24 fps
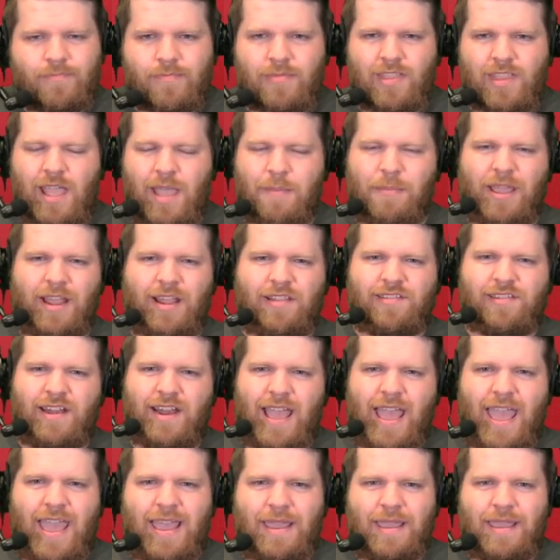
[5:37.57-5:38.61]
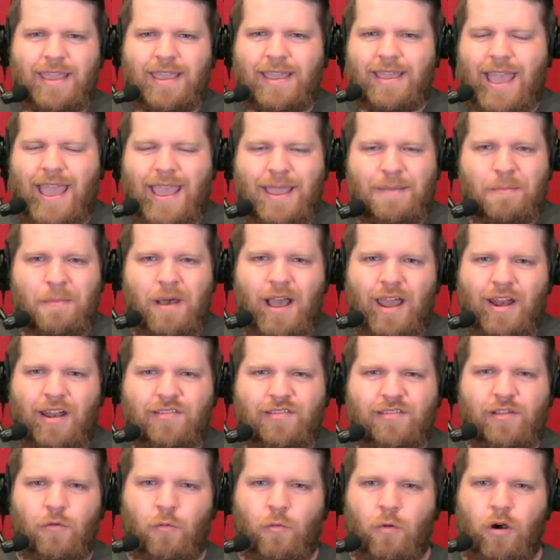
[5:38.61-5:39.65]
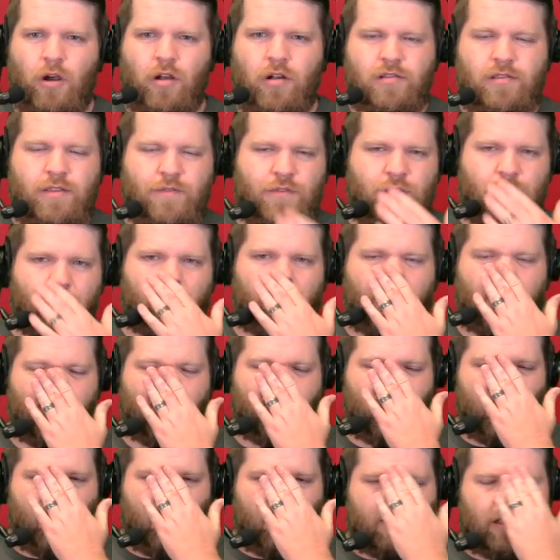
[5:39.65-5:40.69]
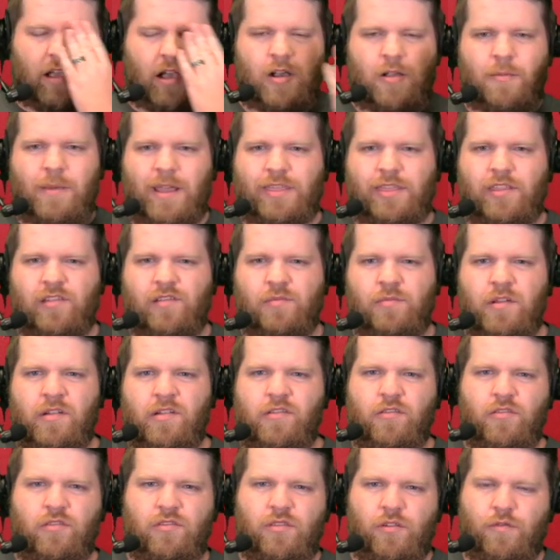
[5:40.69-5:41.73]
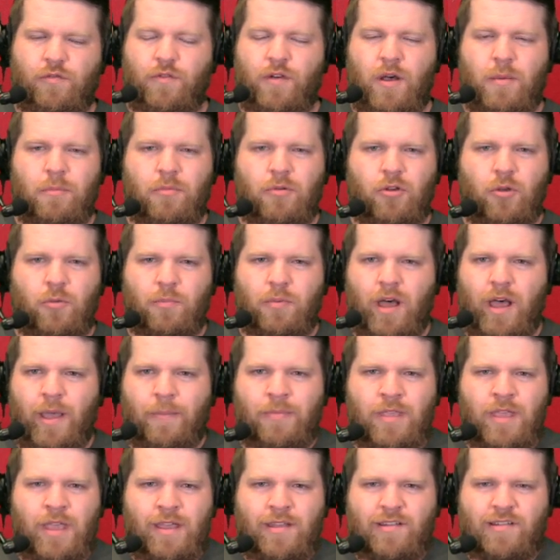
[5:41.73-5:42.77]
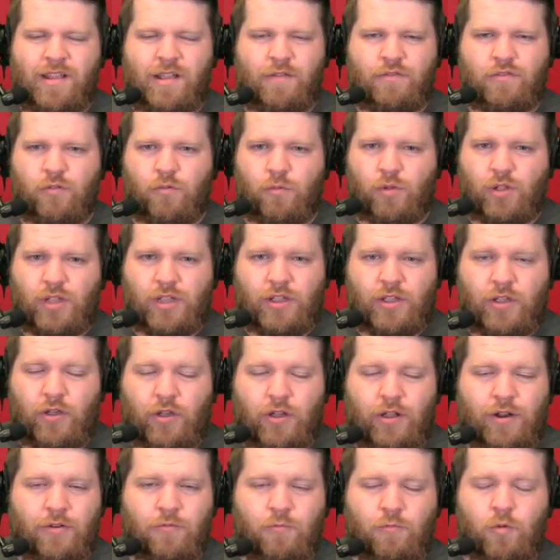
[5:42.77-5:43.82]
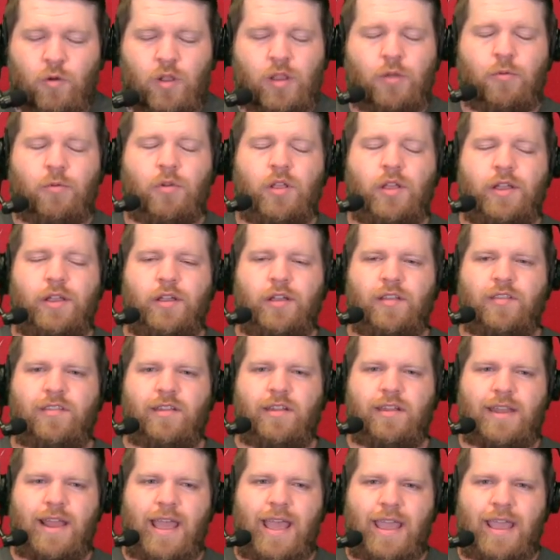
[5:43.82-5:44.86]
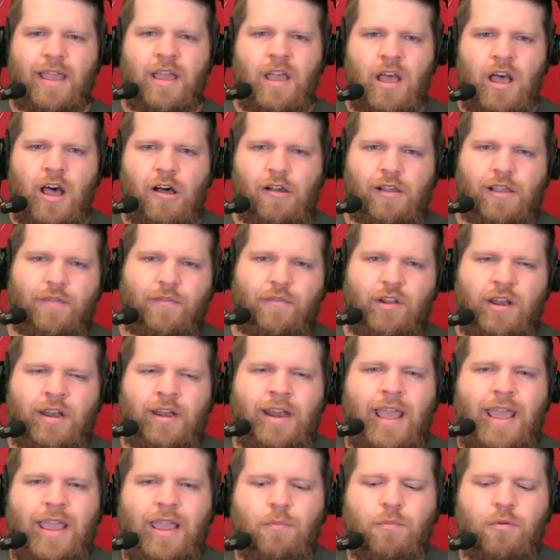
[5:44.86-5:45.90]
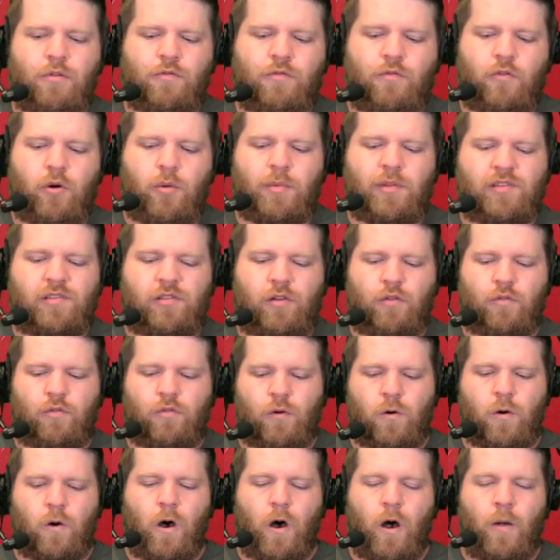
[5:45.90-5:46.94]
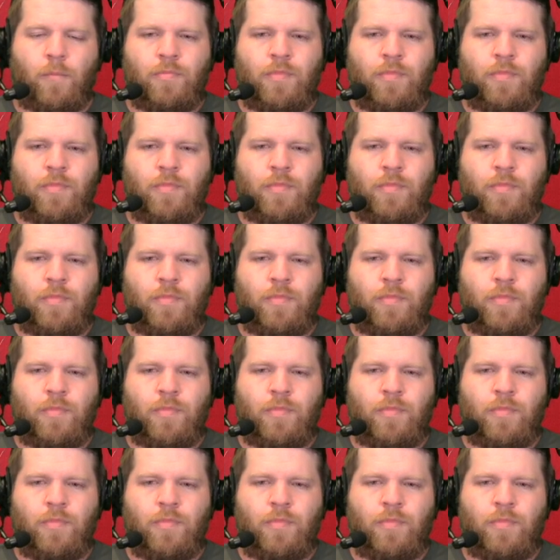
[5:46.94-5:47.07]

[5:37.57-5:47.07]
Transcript: I mean, it's an A minus at worst if you want to talk about the Smith-Schuster fumble, but Chiefs are really good, really, really good today. I'll give it an A performance overall.